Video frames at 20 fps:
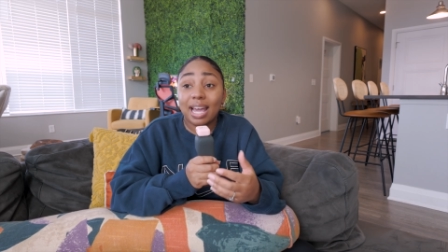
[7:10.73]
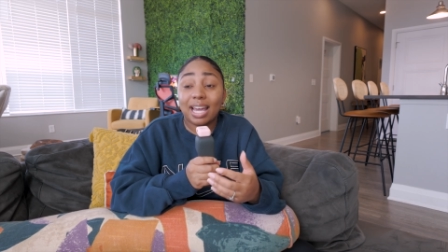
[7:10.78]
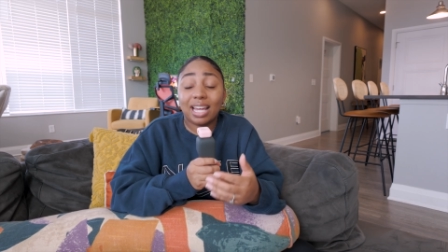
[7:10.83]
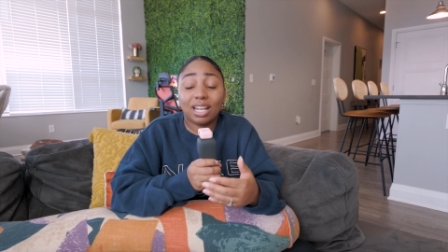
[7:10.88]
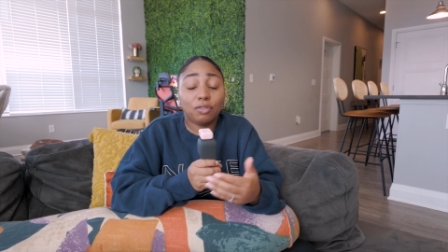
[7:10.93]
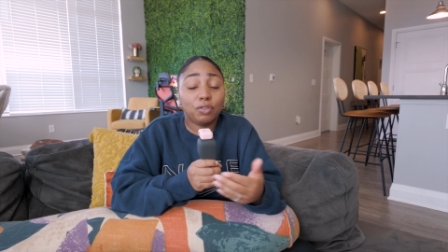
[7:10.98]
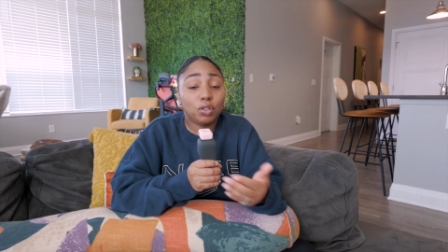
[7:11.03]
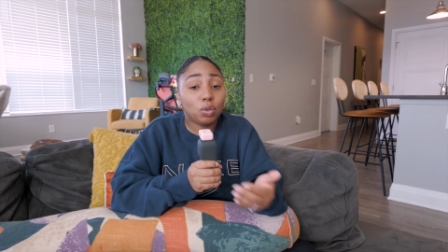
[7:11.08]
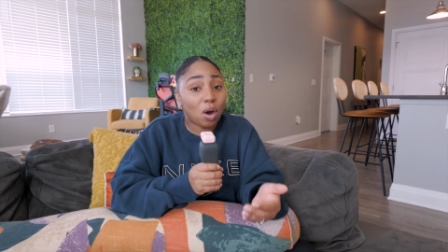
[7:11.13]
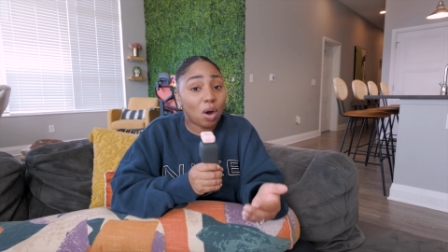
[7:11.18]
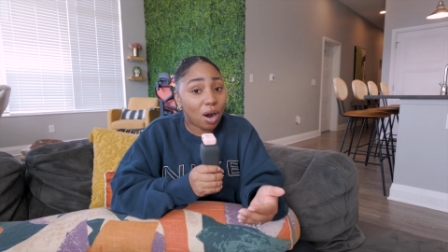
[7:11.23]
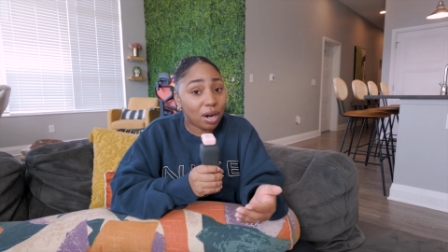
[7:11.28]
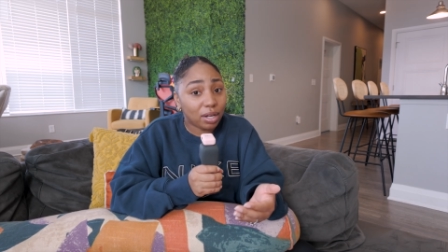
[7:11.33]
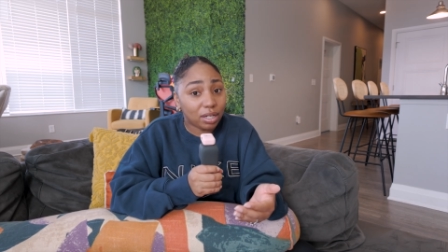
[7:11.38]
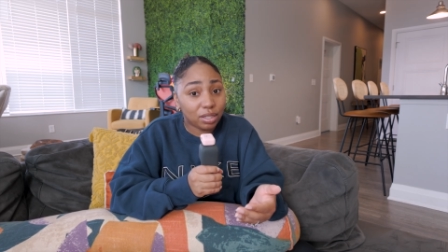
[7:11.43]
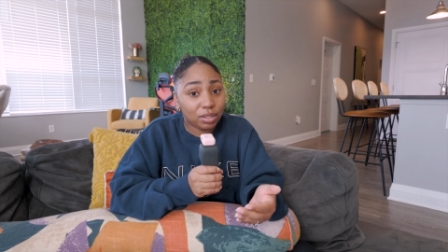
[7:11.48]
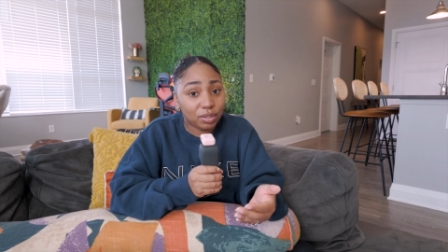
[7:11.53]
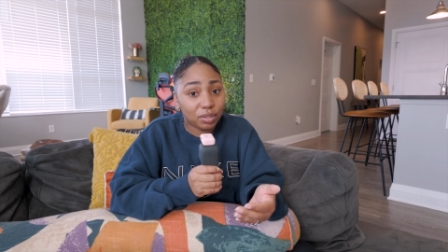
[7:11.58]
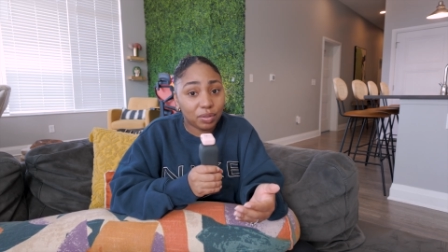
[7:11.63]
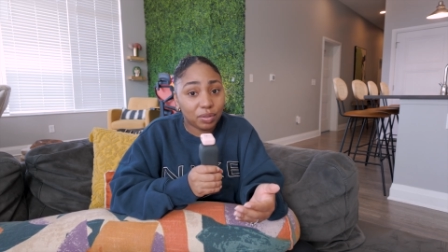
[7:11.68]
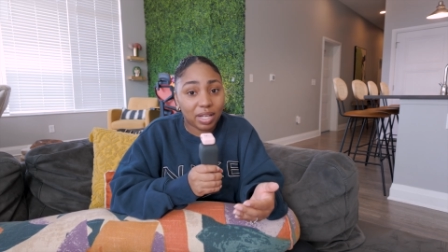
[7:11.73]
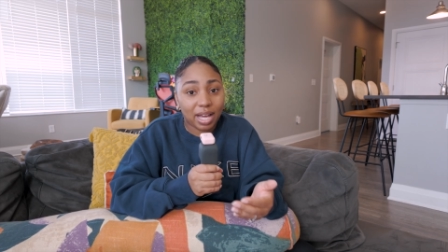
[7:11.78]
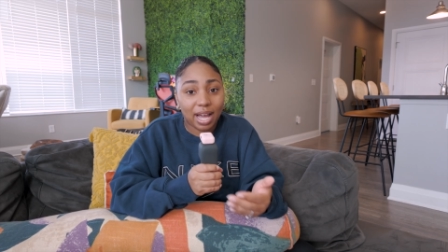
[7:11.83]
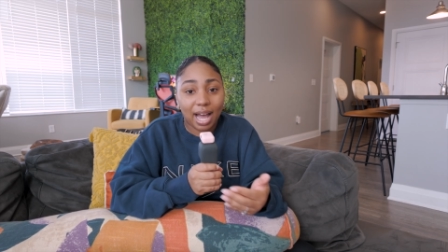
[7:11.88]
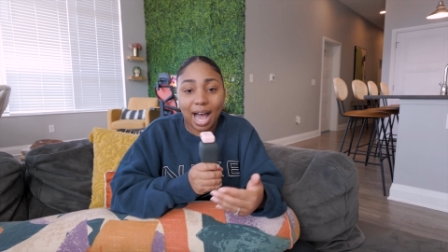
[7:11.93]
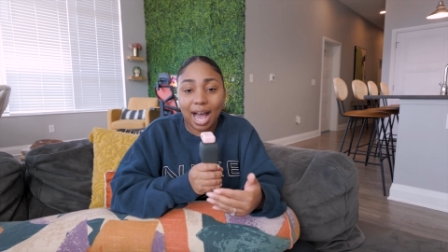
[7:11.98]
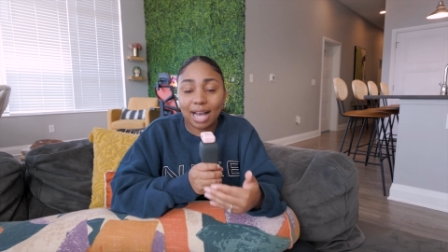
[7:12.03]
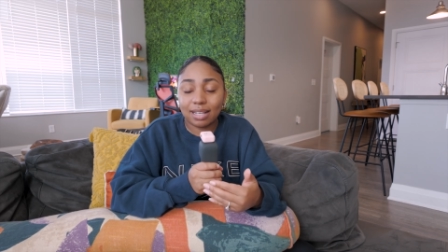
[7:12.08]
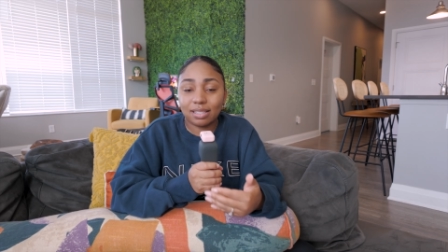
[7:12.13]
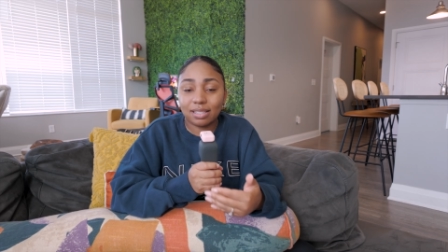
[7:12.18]
And if you are going to do
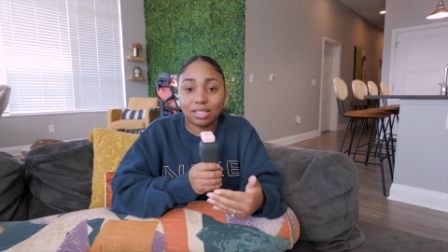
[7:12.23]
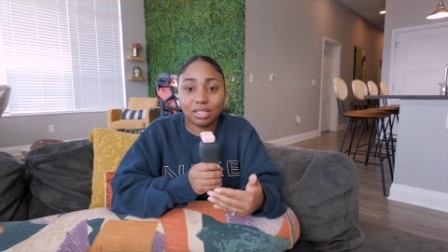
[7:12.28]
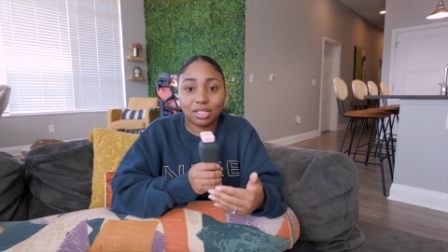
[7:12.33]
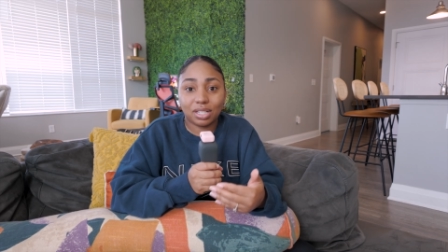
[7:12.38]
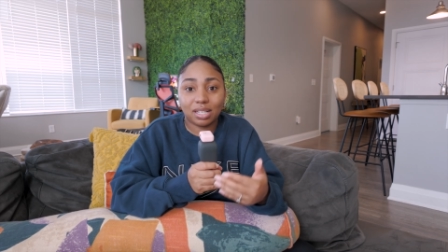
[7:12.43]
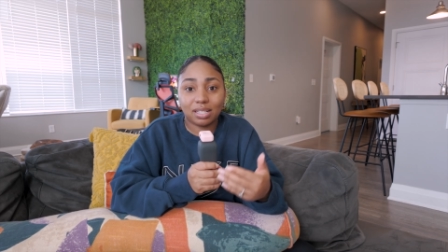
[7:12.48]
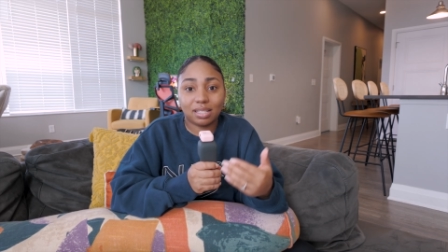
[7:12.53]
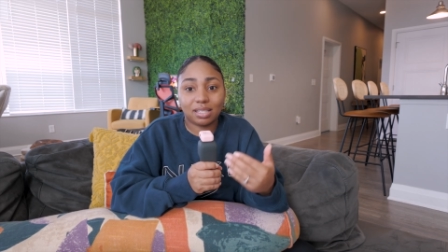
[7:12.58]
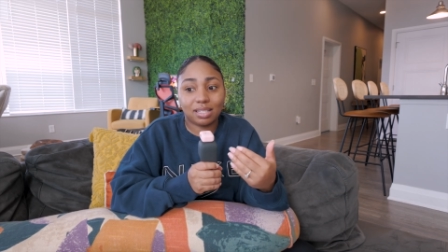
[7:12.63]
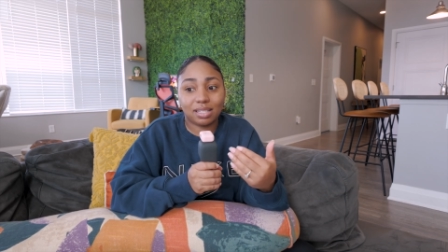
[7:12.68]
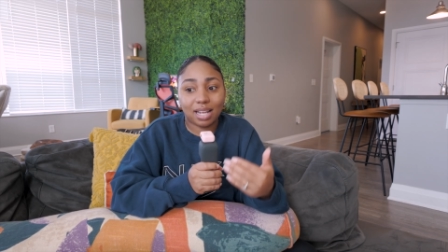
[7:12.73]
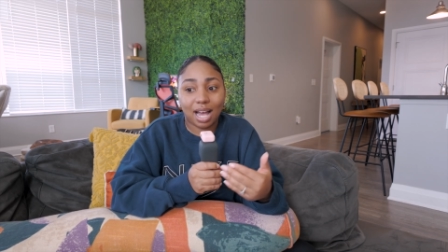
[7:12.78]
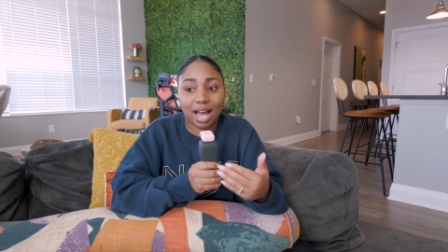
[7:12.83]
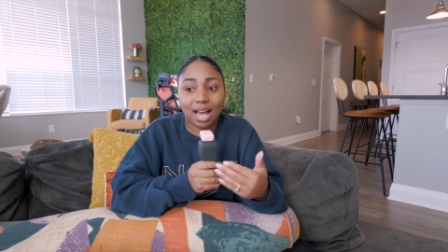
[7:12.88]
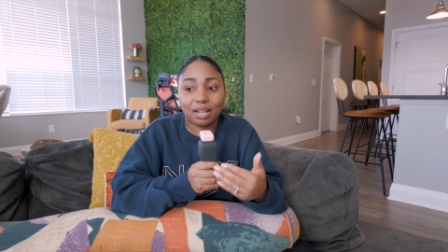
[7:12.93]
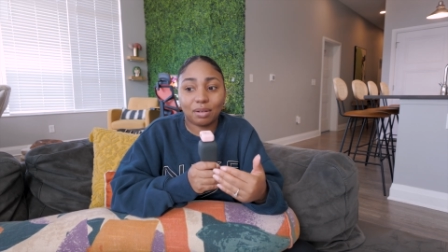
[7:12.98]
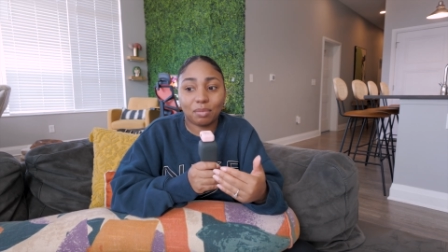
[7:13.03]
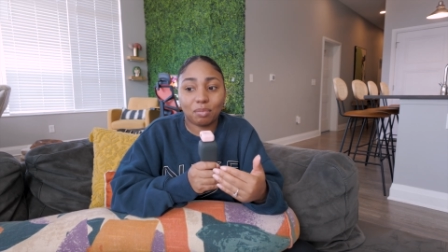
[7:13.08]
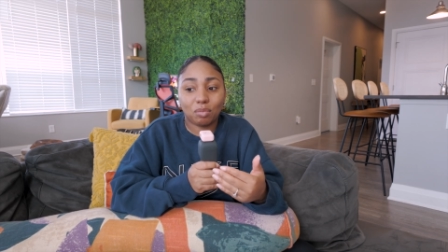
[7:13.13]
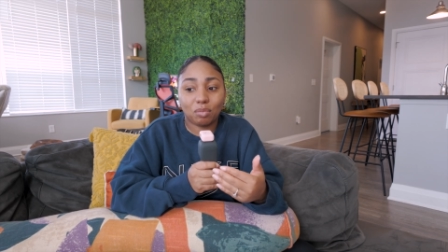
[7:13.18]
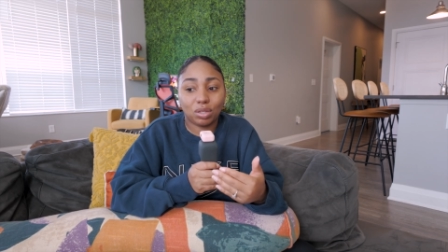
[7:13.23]
that, I suggest not